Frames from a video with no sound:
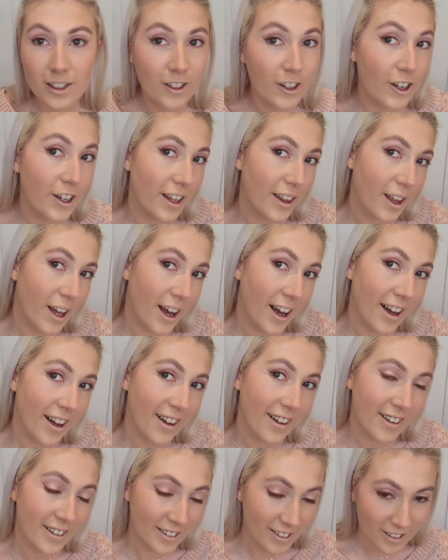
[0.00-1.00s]
Look at
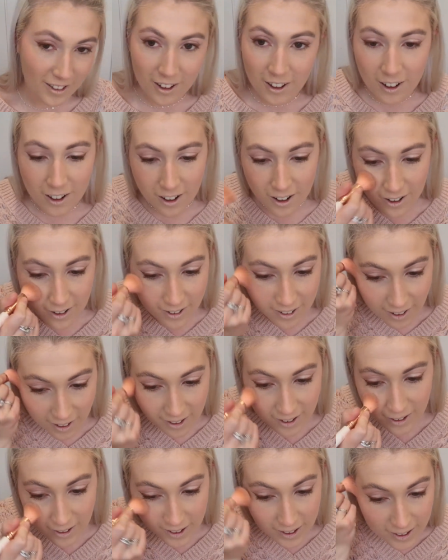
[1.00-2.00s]
that. Oh,
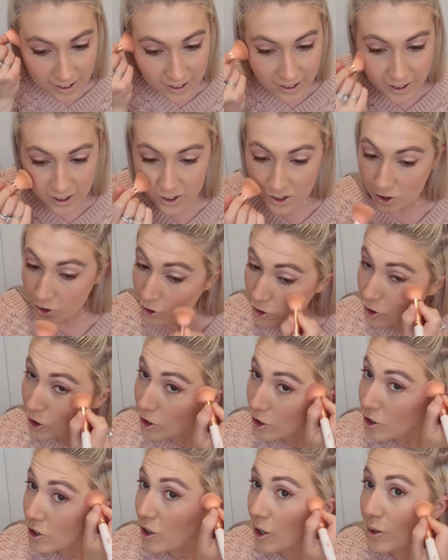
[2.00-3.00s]
it's
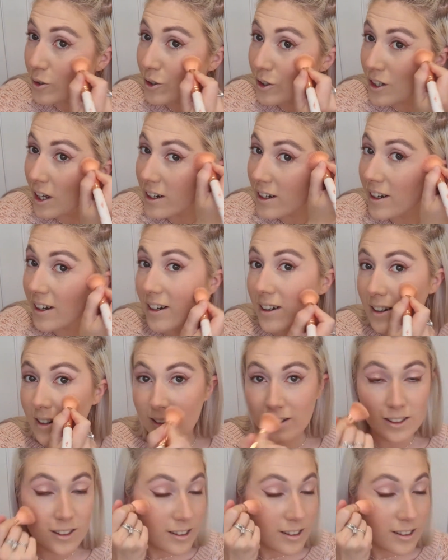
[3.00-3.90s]
just so stunning.